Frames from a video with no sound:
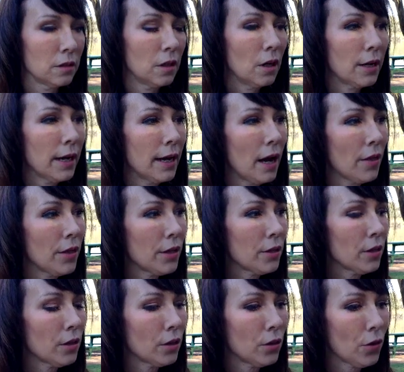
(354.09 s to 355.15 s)
Okay, I think
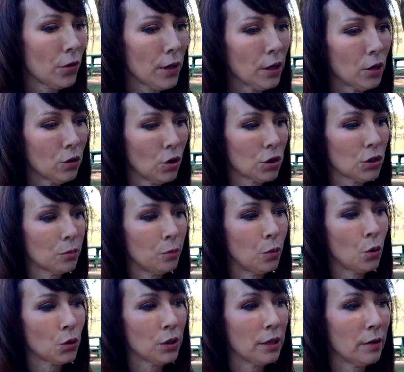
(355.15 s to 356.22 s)
the thing across the
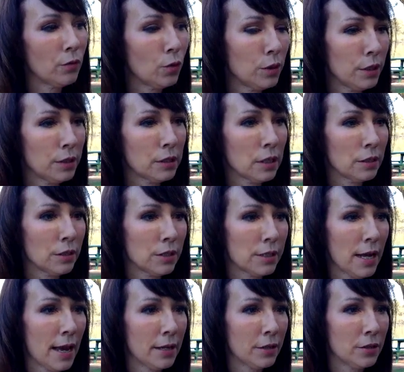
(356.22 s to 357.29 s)
board that everyone needs to
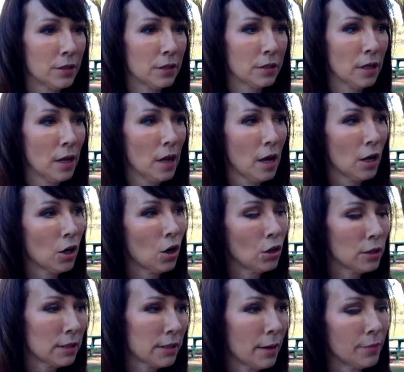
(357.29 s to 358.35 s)
understand is this
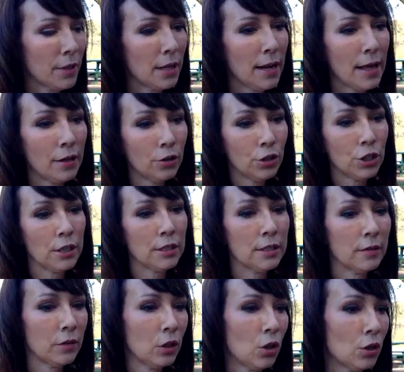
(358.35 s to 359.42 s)
concept that energy is
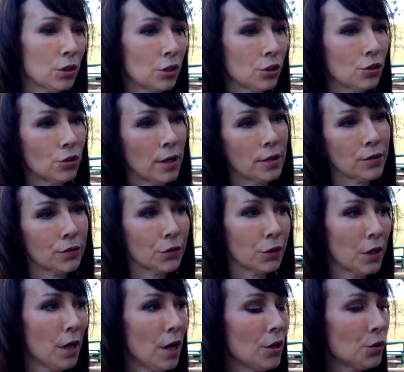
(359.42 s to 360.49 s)
never lost, it's transferred.
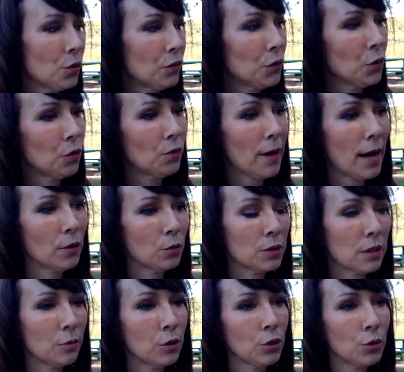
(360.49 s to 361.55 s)
So if you're around with
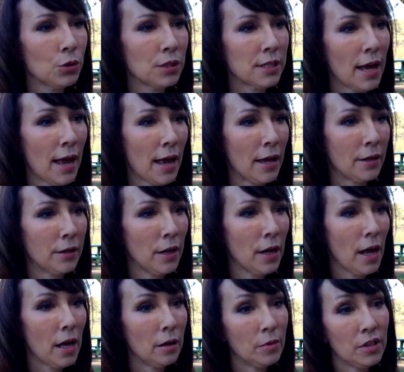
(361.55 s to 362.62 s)
someone who's sad,
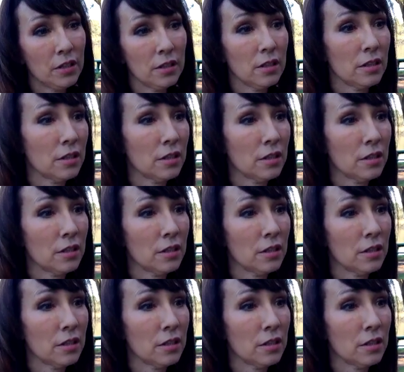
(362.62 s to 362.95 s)
and I mean this is a